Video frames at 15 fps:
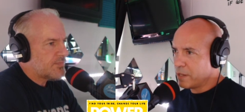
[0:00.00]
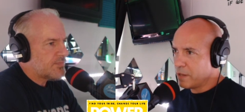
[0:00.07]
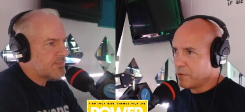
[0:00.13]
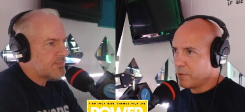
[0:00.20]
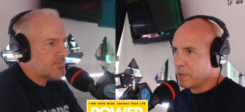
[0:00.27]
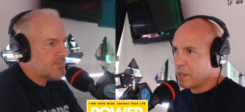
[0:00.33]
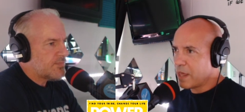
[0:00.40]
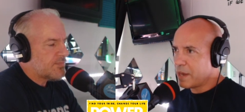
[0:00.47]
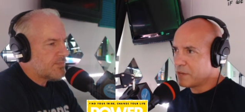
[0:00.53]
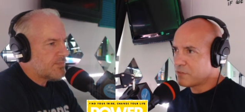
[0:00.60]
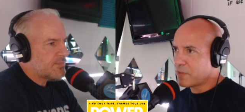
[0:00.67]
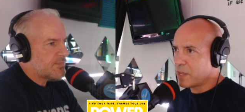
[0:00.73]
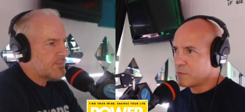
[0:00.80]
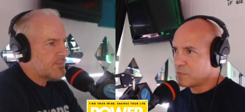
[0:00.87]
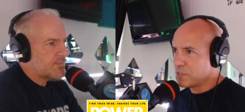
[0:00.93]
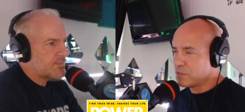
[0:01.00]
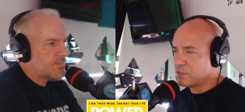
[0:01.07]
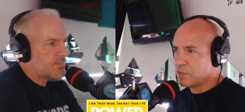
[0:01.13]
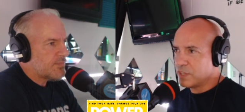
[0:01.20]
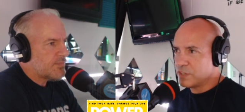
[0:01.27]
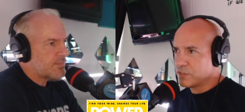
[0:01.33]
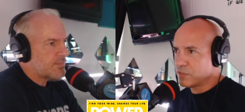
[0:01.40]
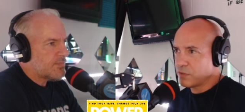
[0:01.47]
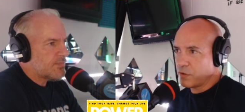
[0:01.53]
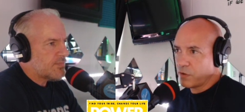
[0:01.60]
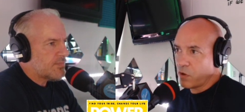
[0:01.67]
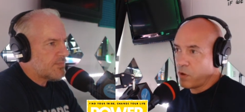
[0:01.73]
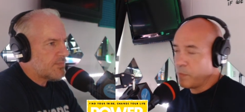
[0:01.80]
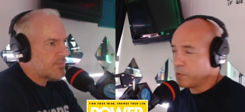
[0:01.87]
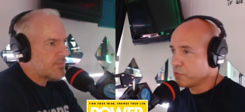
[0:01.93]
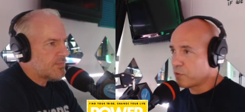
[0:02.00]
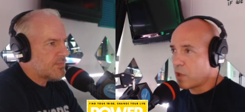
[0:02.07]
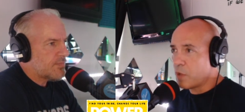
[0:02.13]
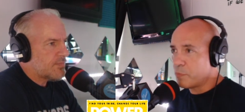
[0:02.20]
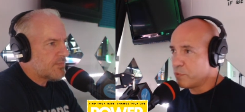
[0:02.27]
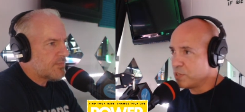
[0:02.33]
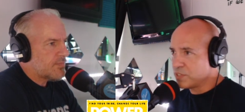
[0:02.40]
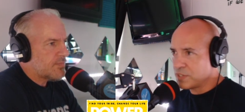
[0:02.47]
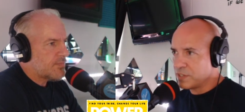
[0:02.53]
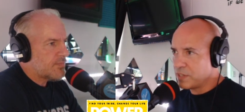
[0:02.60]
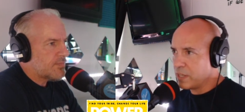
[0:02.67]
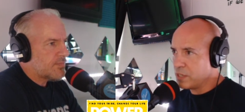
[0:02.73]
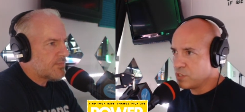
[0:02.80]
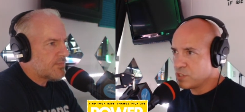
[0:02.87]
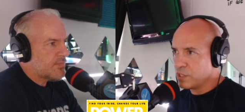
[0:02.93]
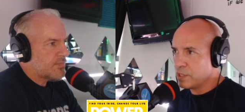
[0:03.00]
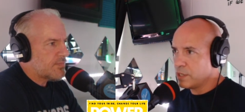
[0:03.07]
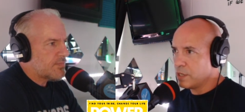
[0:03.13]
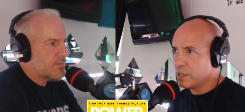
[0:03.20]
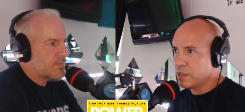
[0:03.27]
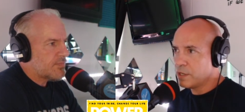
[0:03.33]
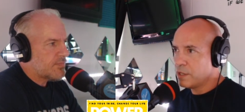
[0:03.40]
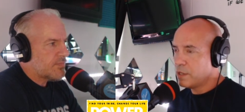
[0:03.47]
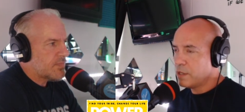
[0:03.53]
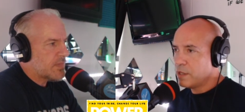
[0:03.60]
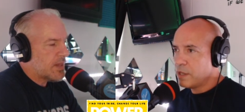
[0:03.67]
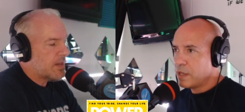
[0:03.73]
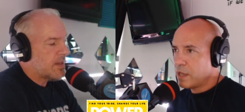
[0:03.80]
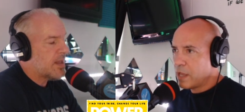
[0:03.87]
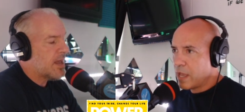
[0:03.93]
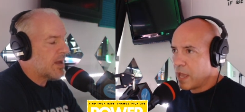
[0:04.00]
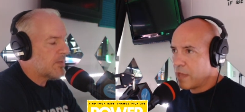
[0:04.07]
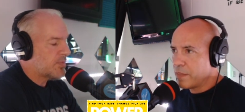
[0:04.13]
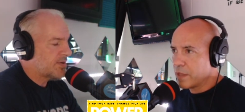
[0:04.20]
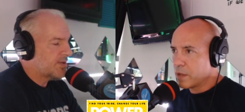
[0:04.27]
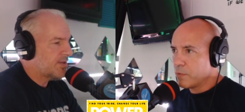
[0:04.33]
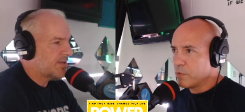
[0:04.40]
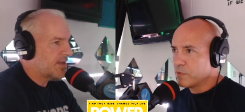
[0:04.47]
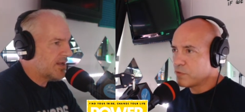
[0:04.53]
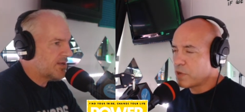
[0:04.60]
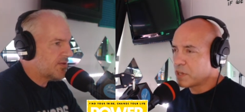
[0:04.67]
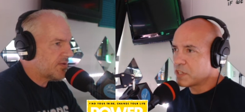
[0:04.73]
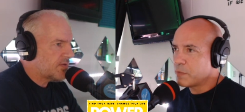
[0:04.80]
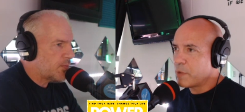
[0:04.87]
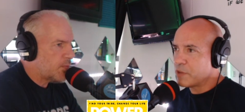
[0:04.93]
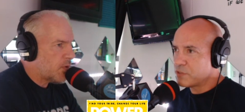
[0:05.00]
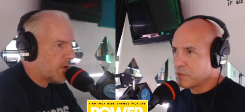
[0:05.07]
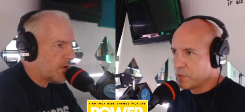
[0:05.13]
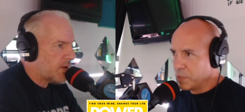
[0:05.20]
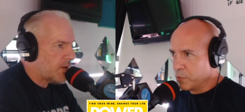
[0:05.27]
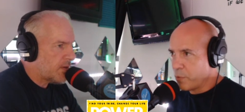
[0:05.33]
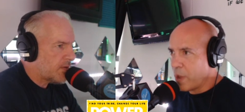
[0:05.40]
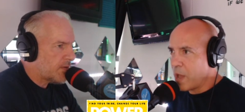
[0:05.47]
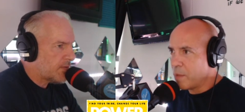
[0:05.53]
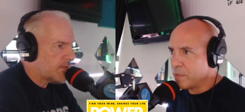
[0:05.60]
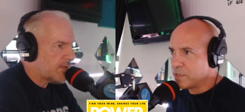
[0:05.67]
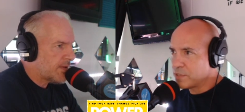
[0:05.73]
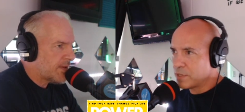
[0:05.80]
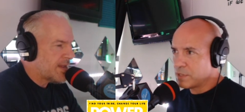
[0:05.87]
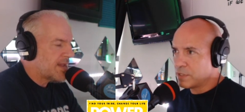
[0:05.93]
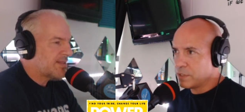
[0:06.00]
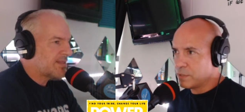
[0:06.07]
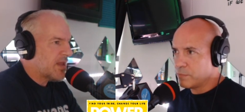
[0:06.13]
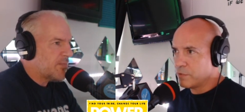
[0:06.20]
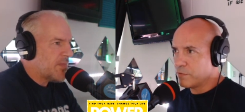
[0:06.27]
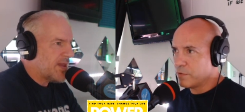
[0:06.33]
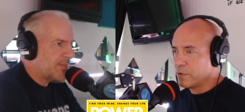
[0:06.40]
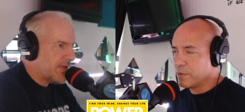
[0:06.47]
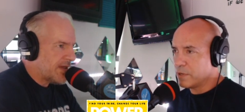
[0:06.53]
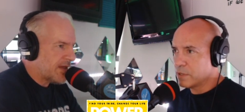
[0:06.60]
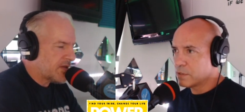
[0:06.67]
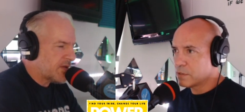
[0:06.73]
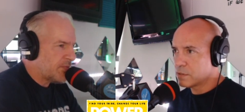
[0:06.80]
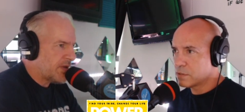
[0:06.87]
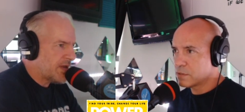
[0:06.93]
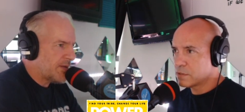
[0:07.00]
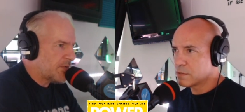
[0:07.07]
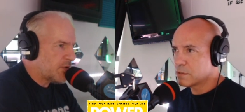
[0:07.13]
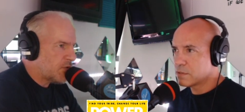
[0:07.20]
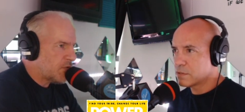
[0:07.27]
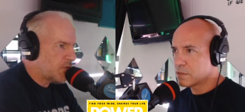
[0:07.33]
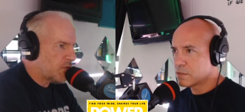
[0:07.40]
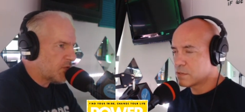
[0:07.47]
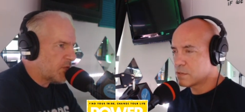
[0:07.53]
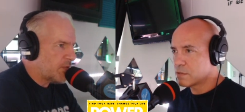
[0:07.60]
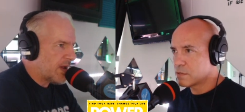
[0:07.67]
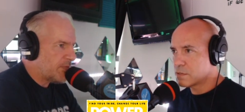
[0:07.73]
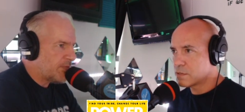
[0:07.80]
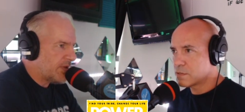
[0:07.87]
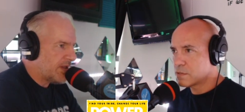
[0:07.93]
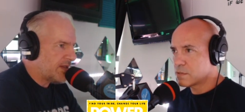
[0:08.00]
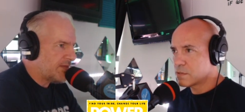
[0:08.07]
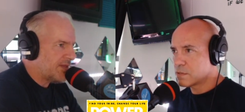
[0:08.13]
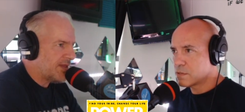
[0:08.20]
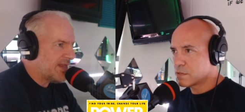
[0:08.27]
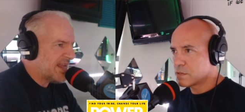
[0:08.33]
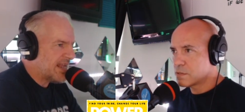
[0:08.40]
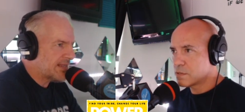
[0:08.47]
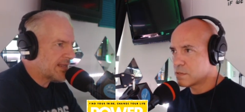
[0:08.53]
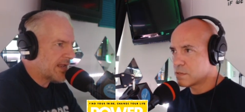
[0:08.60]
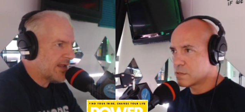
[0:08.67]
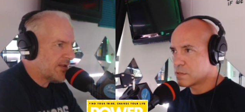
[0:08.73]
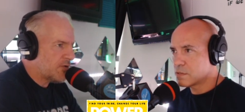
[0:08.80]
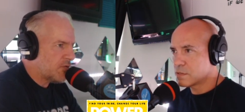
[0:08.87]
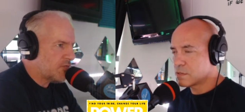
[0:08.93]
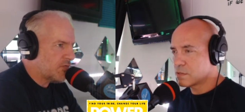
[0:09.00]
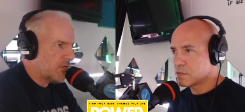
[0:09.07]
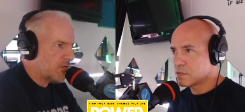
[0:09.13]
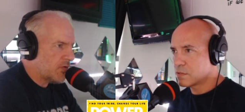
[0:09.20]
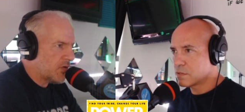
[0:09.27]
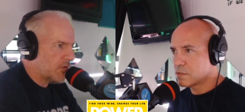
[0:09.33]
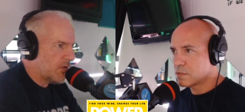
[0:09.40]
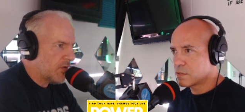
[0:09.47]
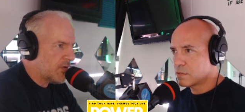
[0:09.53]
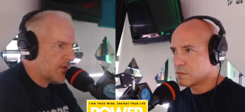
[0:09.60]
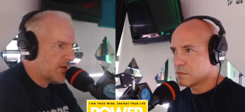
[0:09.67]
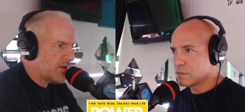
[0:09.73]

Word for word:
Speaker 1: Who a lot of times it's almost all presentation
Speaker 2: and we've talked about Tony Robbins on here before. Yeah, maybe I could become a guru by being the anti-guru guru.